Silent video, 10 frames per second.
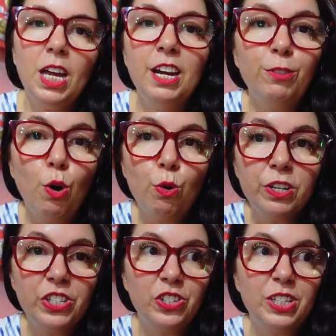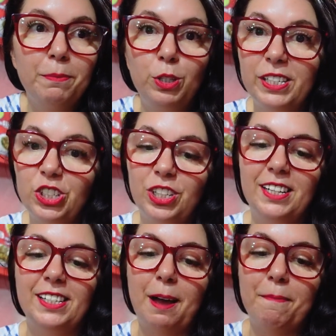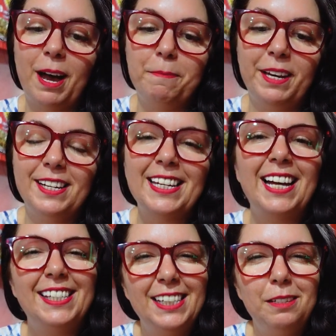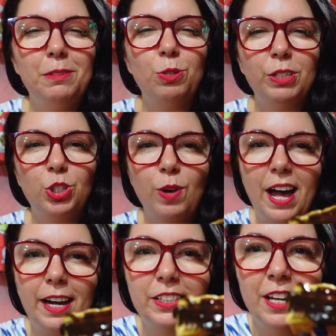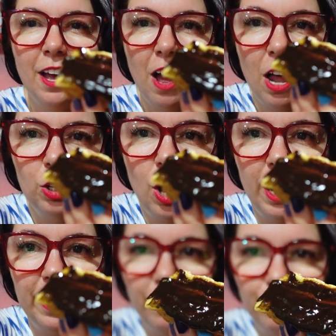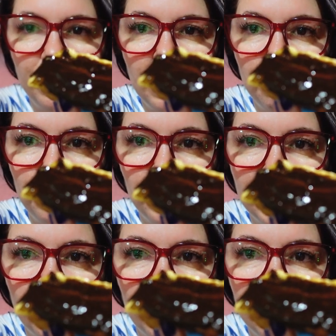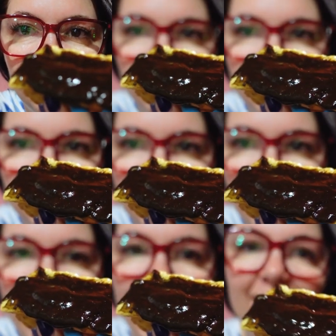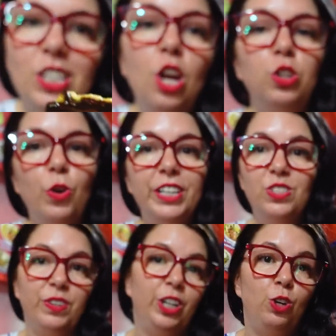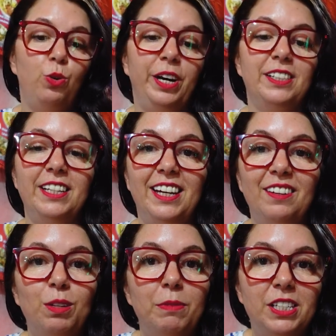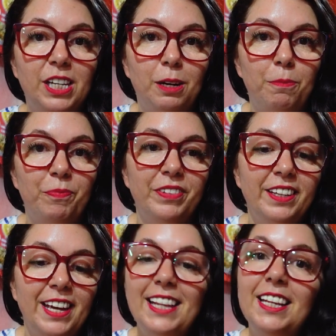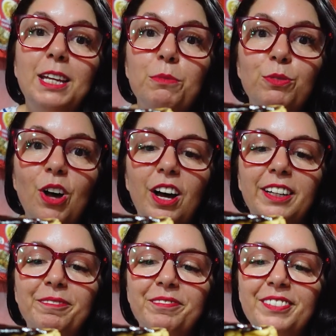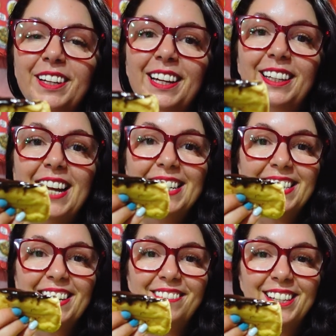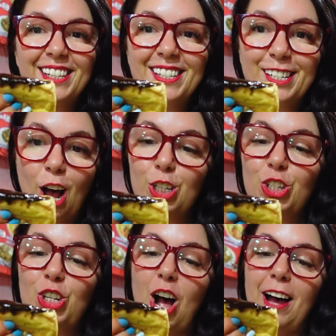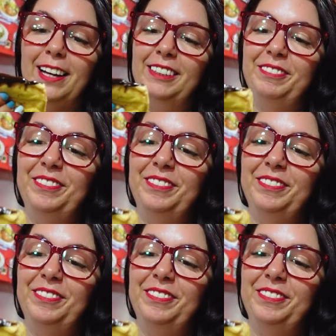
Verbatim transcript: And of course there's a musician that's come by because I seem to attract a lot of the musicians, and Aloy is very quick to give them a tip and then they move on. Let's give this a shot.